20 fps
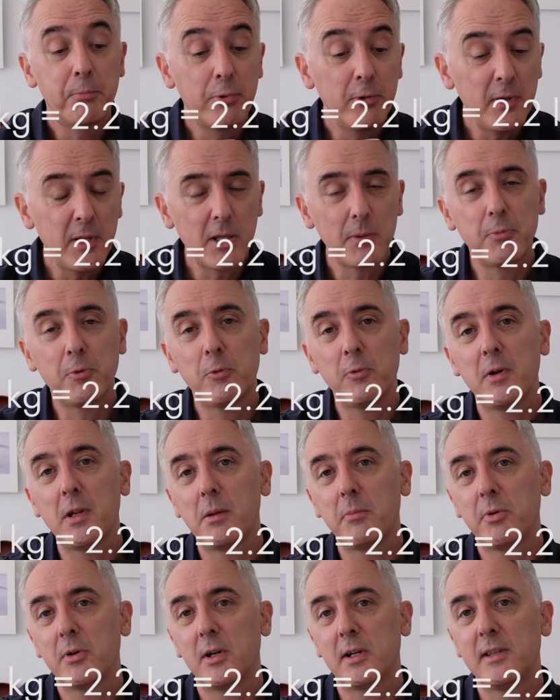Principal
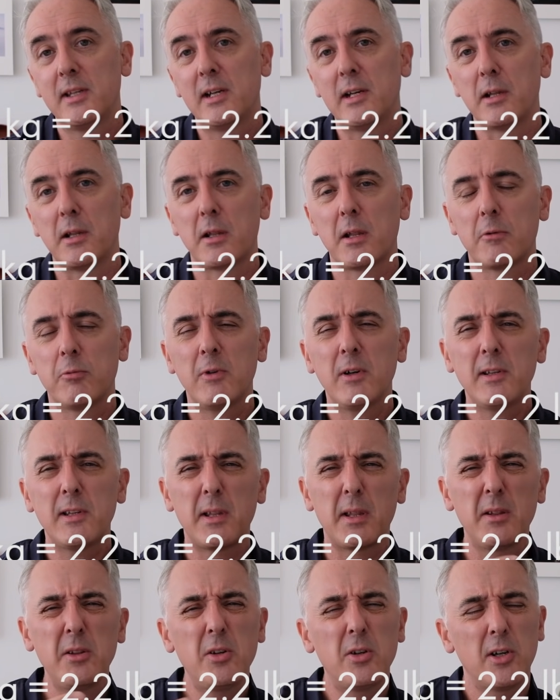reason behind that is, is while
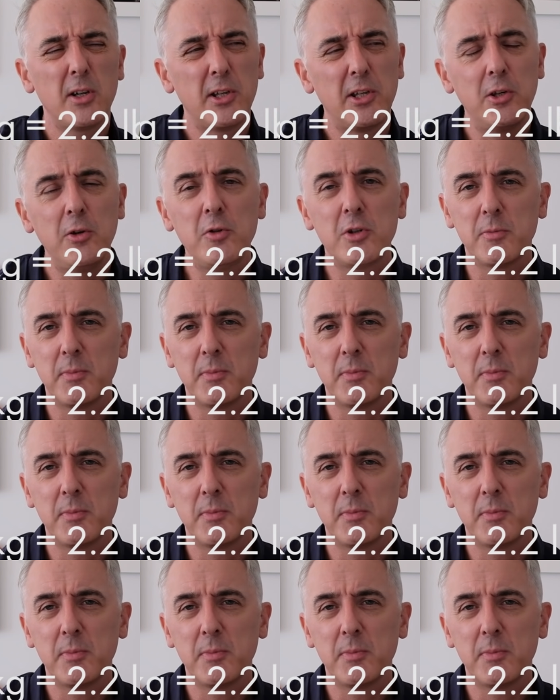there's not a huge